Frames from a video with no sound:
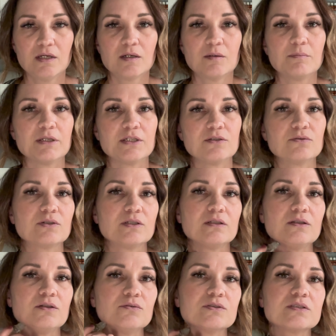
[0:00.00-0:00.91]
But you can
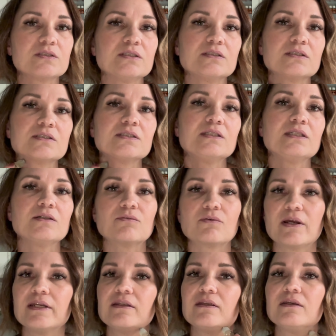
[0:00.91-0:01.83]
use this
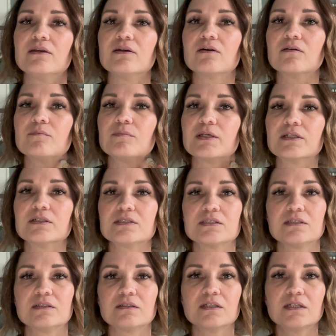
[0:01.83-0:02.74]
right here because
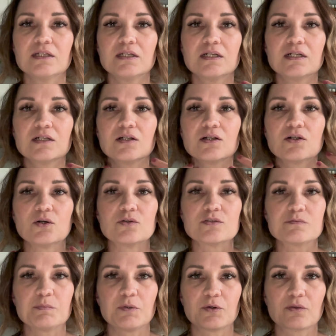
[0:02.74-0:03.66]
it goes
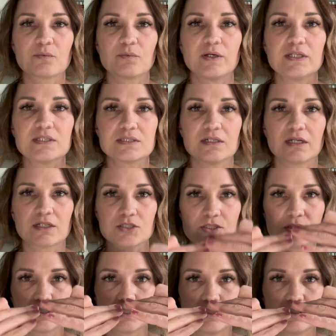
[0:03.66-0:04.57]
both ways. It
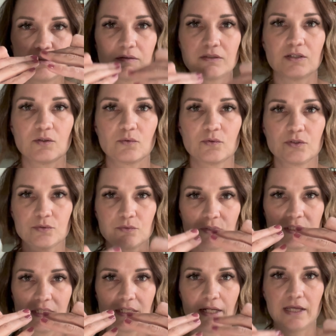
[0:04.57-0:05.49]
actually, you
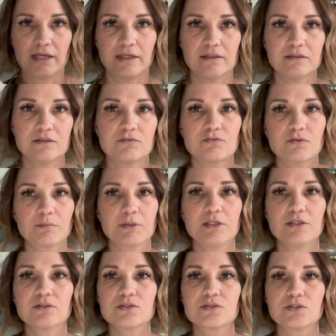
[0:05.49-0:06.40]
can inhale it from
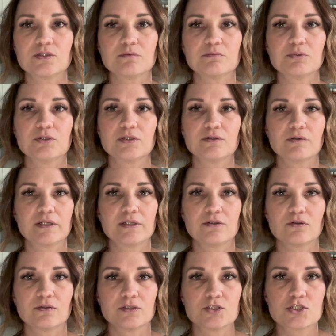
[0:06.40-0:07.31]
here. So you can put it right here
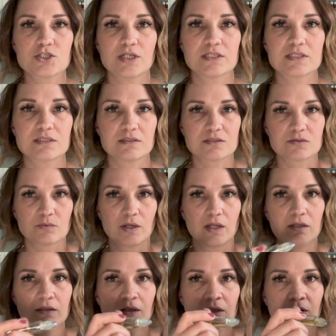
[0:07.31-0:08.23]
on the chest as
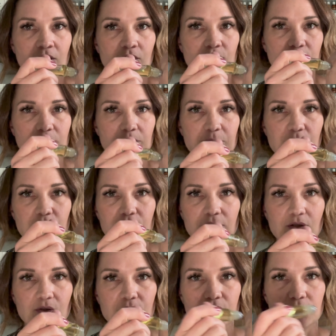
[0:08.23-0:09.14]
well. You can put
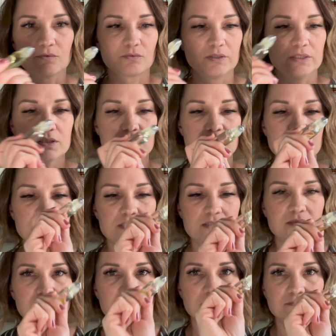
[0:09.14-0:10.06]
it on your
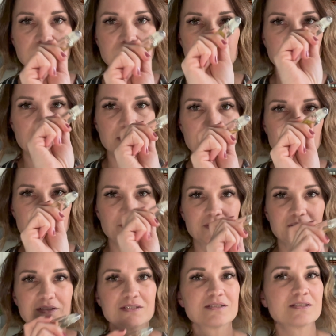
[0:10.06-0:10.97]
wrists and do
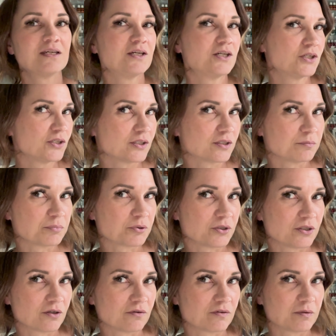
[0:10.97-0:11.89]
this. You can put
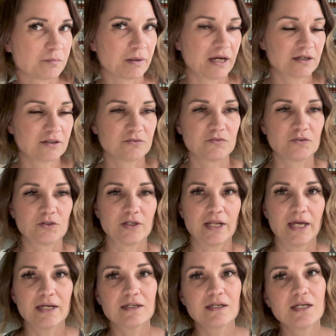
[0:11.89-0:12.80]
it on the back of your
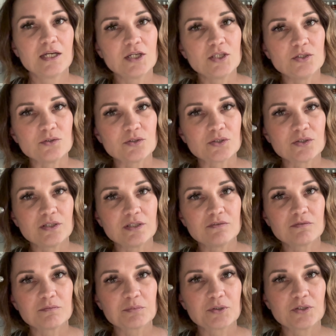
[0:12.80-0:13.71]
neck. You could
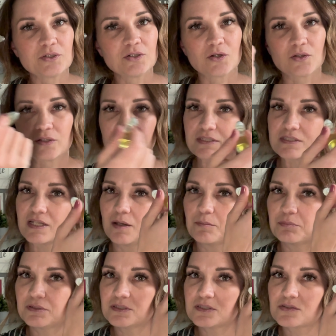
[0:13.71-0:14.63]
even put it on the
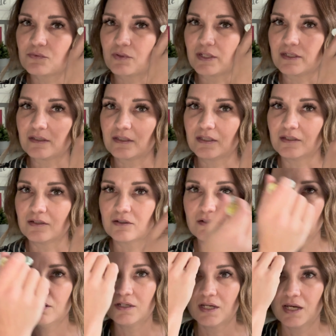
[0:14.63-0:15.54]
temples right
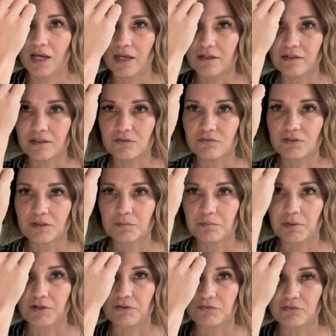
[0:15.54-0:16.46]
here and even
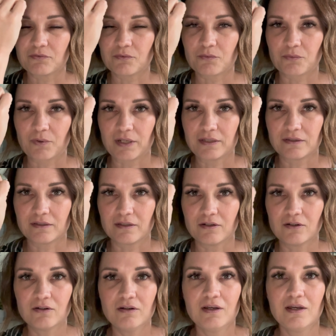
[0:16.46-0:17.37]
above right
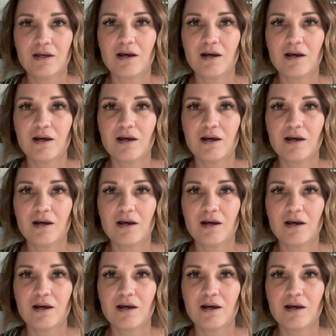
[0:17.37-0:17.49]
there.